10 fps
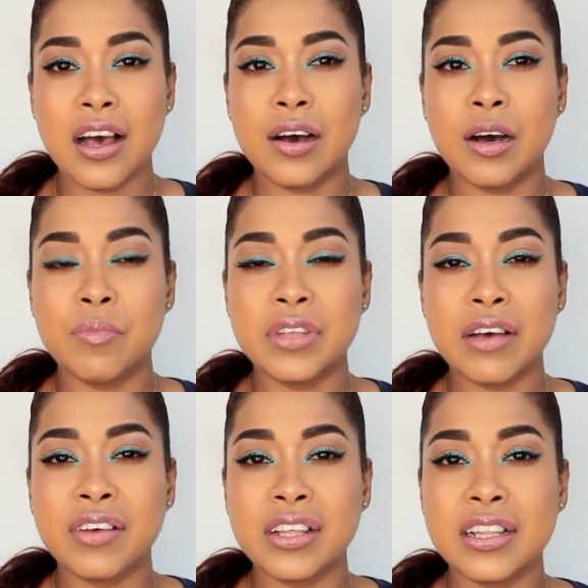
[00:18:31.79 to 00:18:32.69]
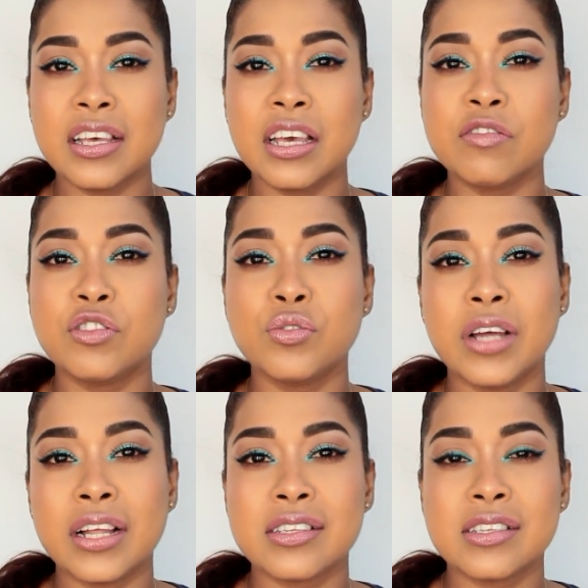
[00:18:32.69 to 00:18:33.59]
Definitely gives you
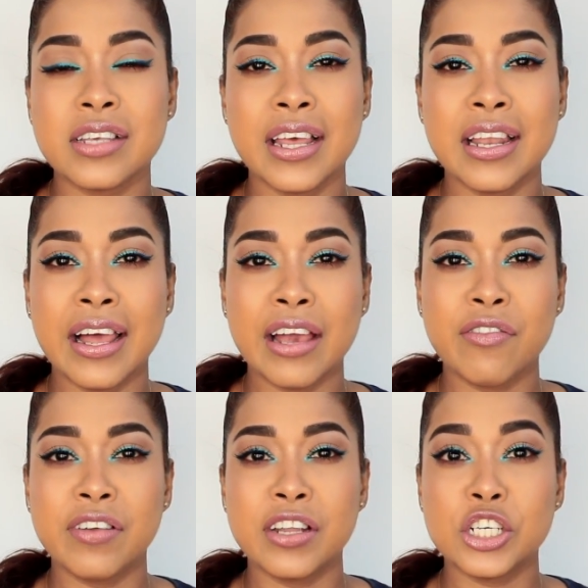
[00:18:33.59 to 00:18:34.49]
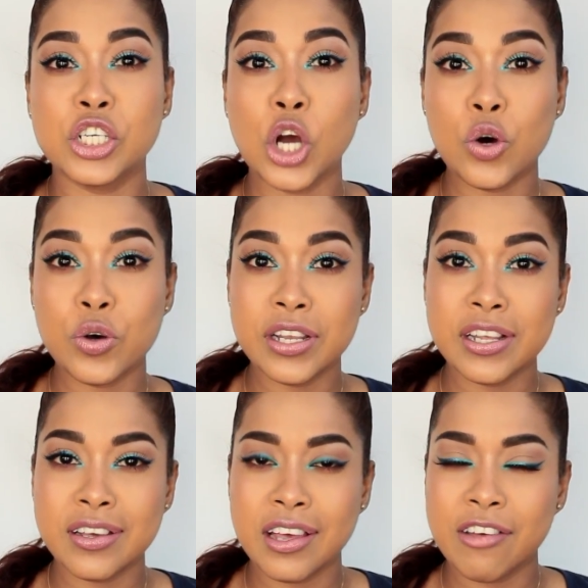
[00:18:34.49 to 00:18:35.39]
that skin-like finish
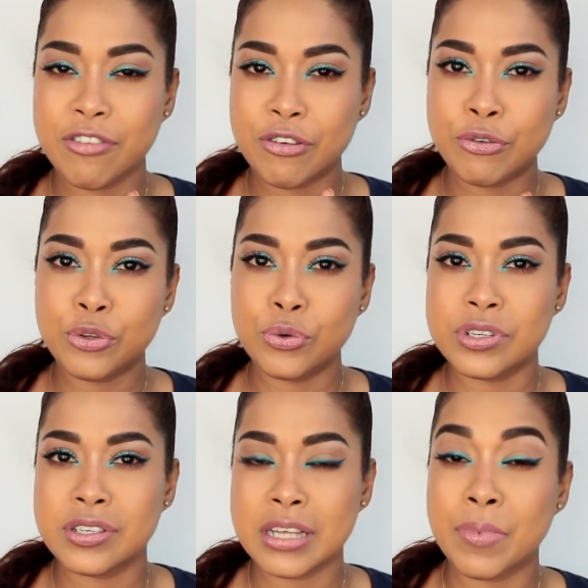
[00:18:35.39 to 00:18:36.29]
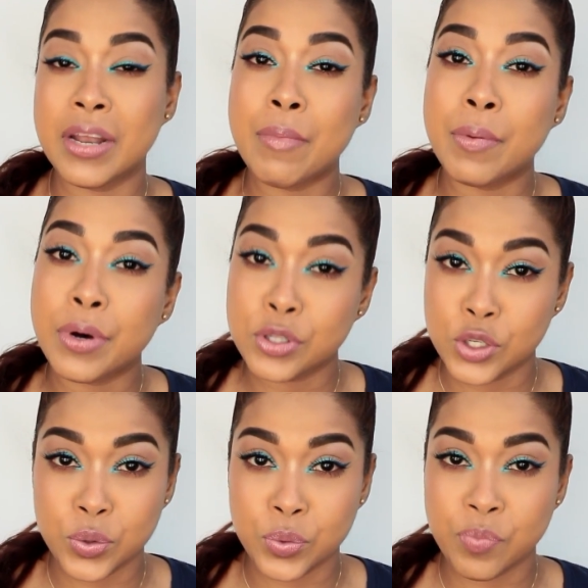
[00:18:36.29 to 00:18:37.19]
only if you do the step that I'm about
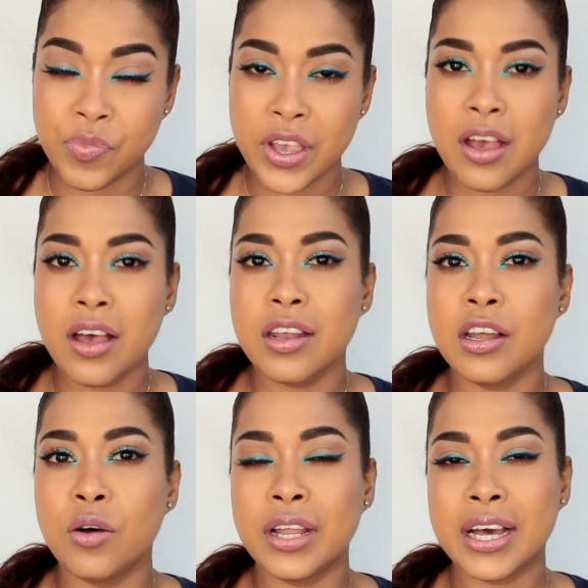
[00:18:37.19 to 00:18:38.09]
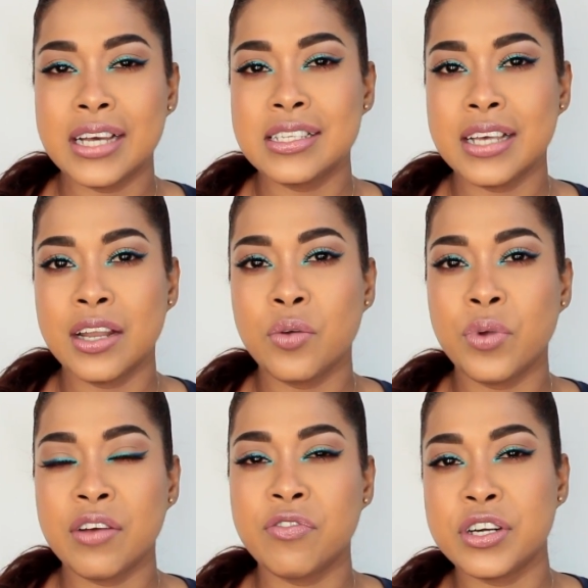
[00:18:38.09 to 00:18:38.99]
to do. Now, like I said,
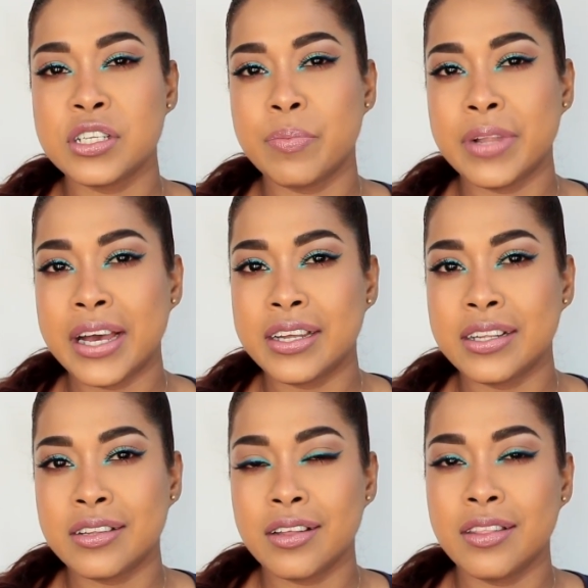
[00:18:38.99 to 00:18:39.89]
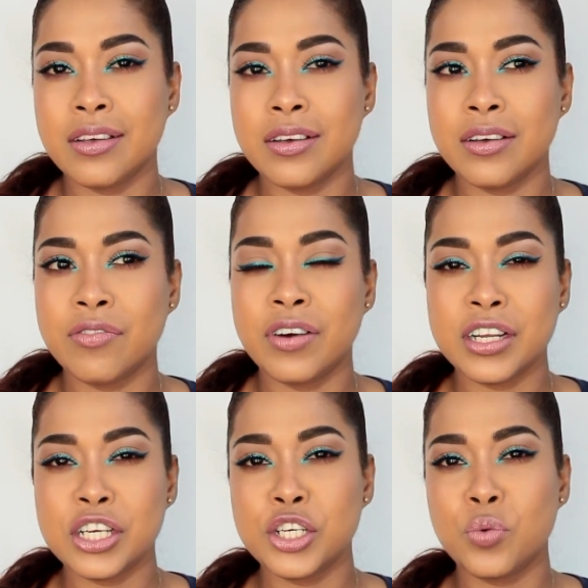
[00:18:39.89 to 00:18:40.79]
when I first applied it, the
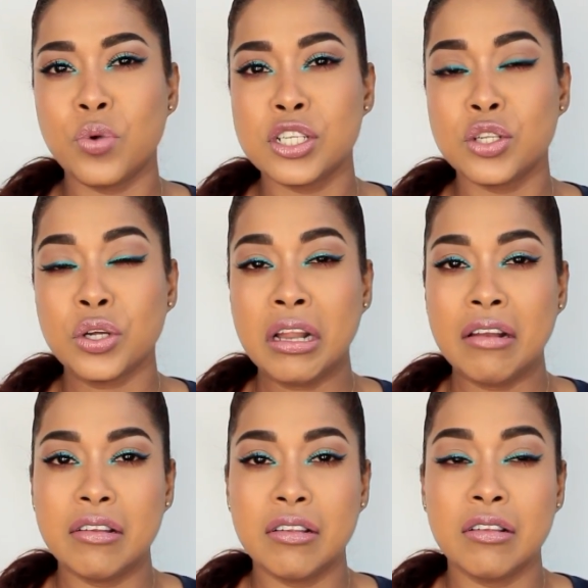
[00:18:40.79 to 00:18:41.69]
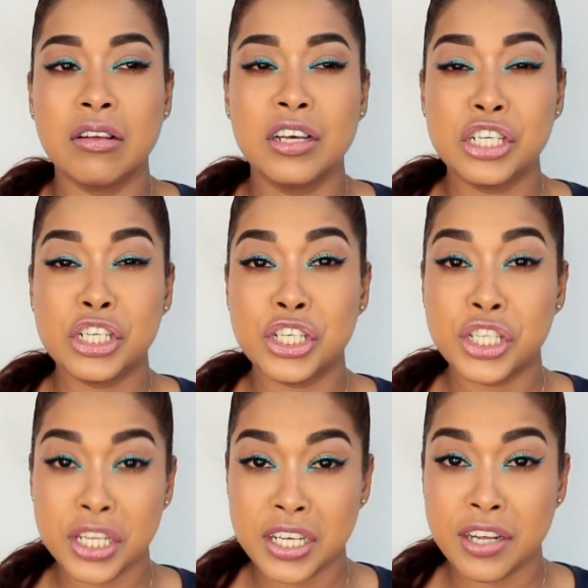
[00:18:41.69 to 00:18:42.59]
foundation was looking a little
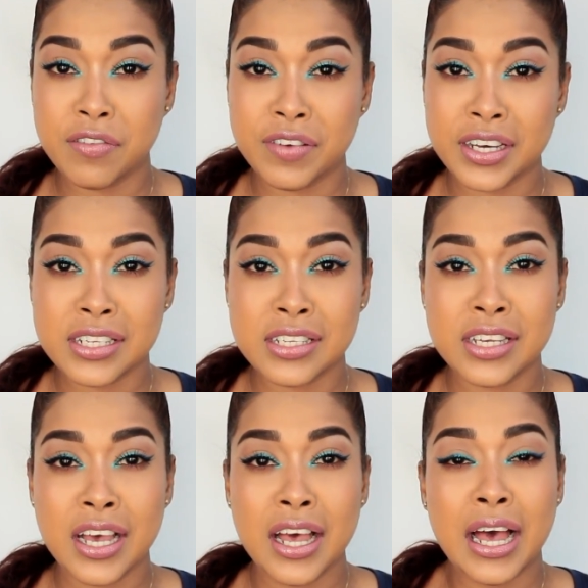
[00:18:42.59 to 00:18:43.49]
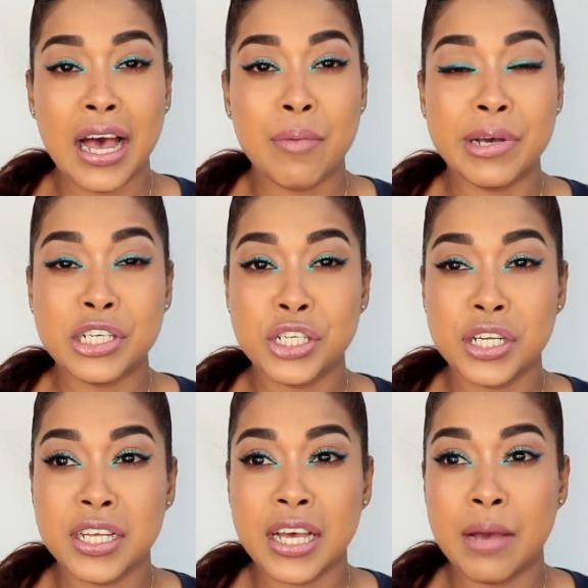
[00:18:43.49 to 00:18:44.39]
shitty in the face, and by
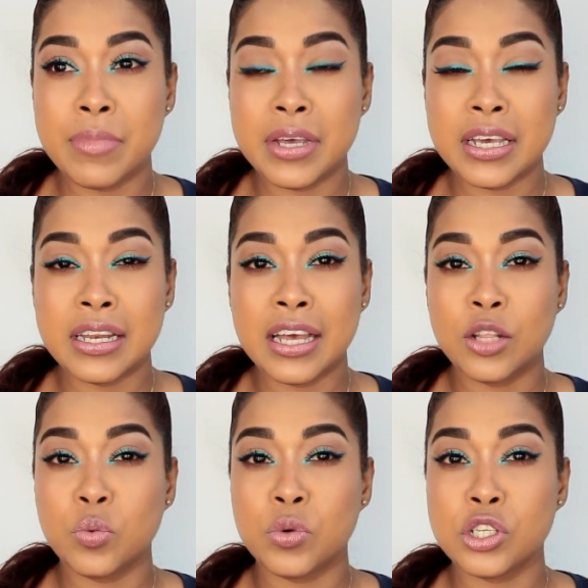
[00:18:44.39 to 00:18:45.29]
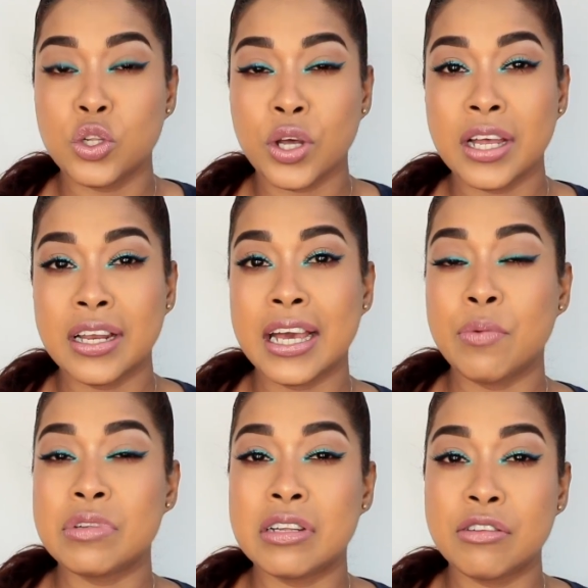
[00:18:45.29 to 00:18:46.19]
shitty I mean it was looking like
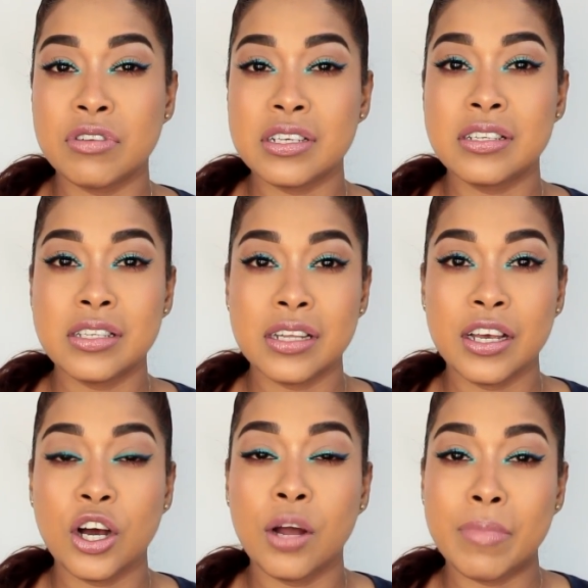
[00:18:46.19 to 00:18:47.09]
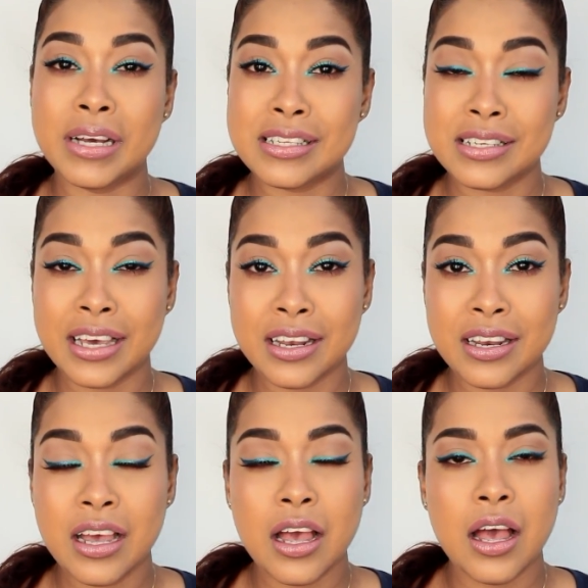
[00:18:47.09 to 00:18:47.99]
it was literally sitting on my
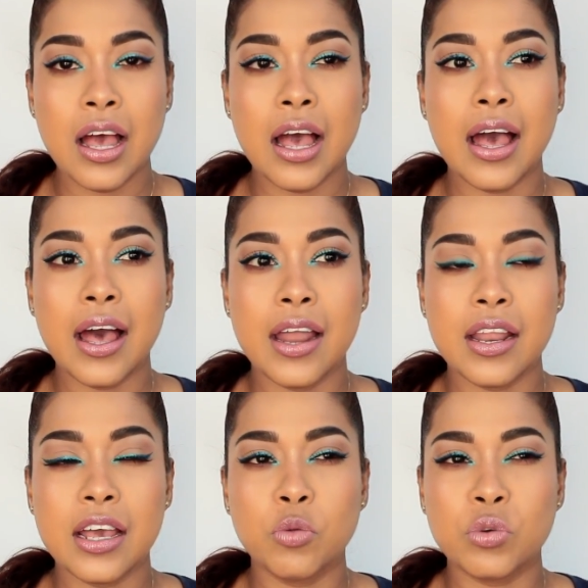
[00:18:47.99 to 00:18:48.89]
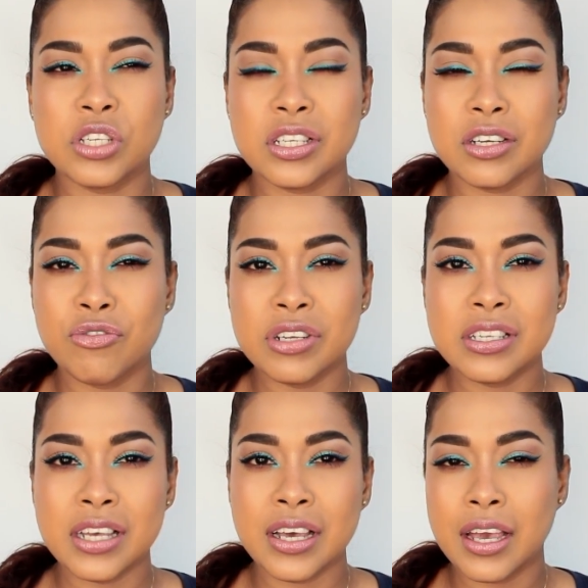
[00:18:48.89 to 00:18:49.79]
skin, and it was
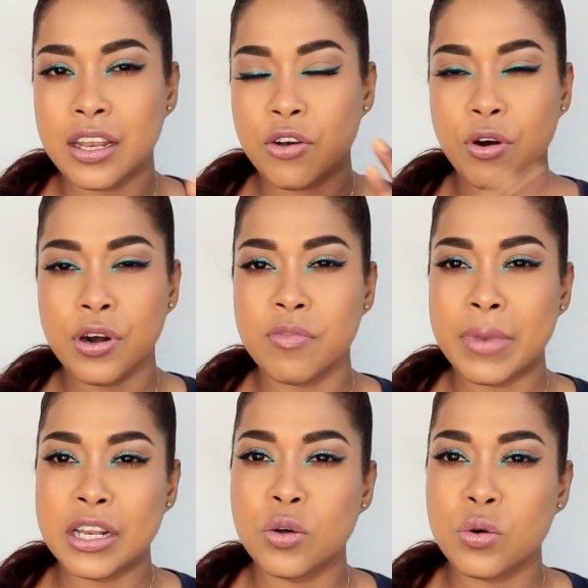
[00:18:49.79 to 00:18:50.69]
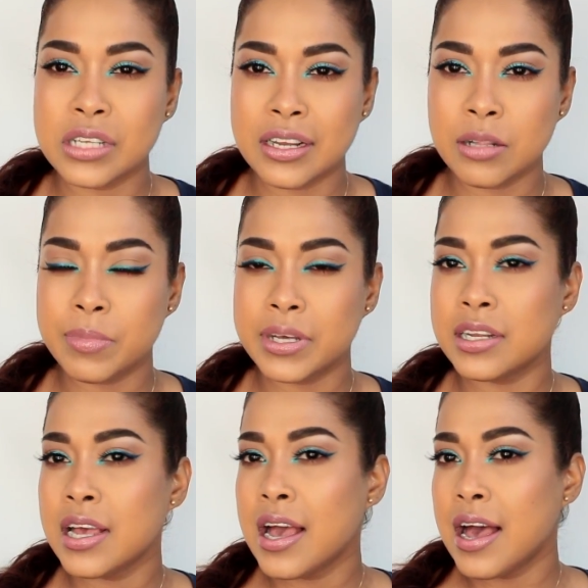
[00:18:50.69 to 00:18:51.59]
creasing in the corner of my nose a little
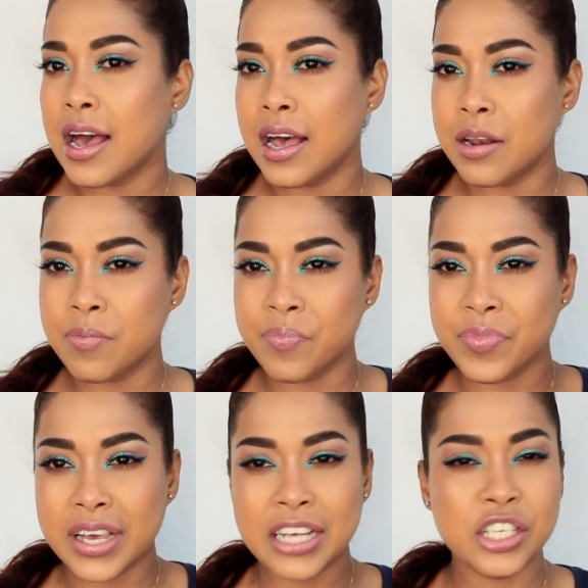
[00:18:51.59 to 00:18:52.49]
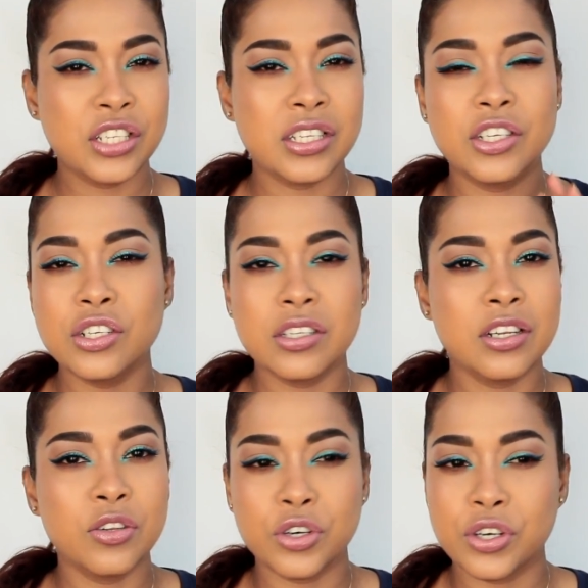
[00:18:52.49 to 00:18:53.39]
bit, and it just
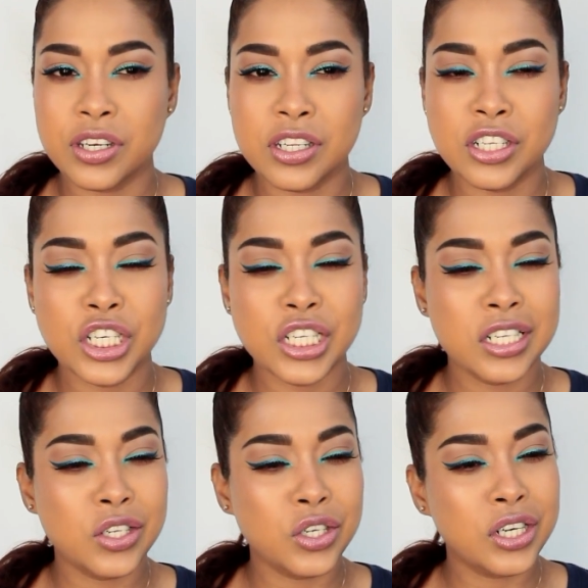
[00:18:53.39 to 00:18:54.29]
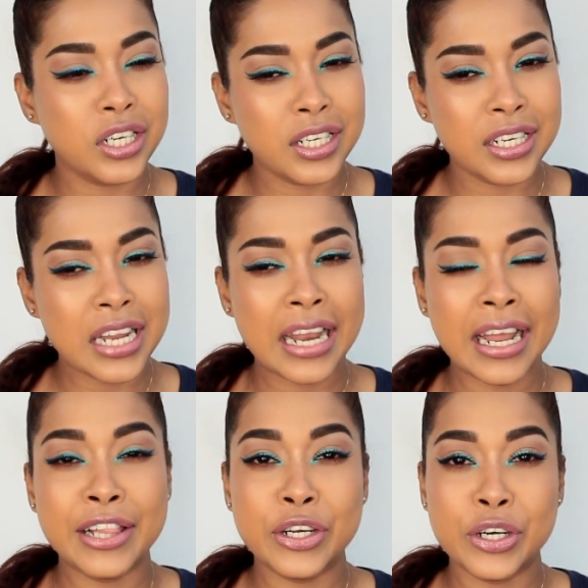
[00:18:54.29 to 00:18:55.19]
didn't look good. It just didn't look good, and
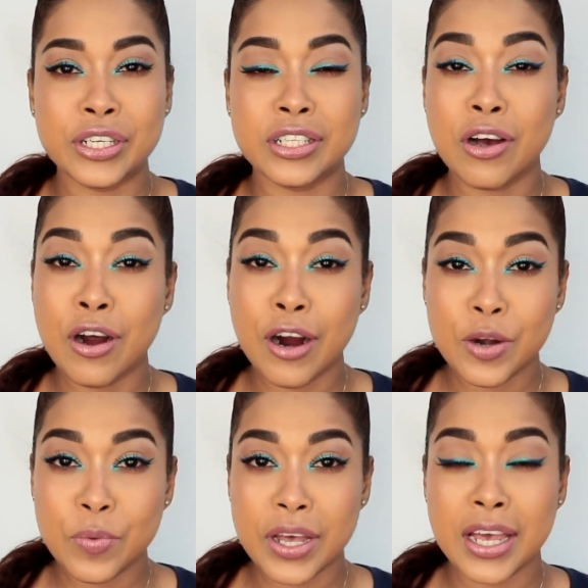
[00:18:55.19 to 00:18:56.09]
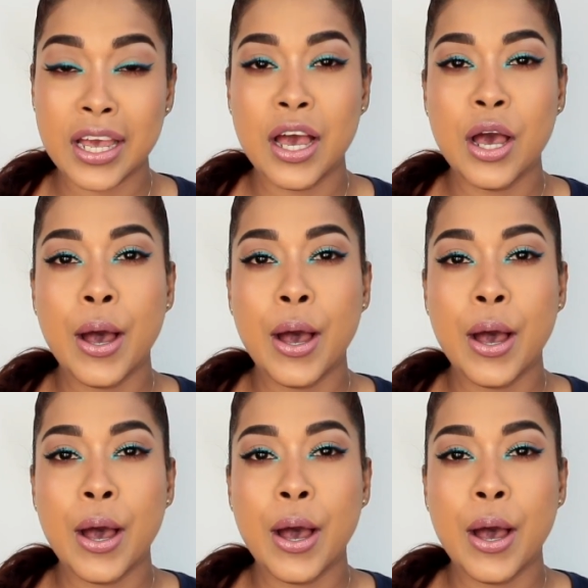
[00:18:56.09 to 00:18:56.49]
I learned it the hard way.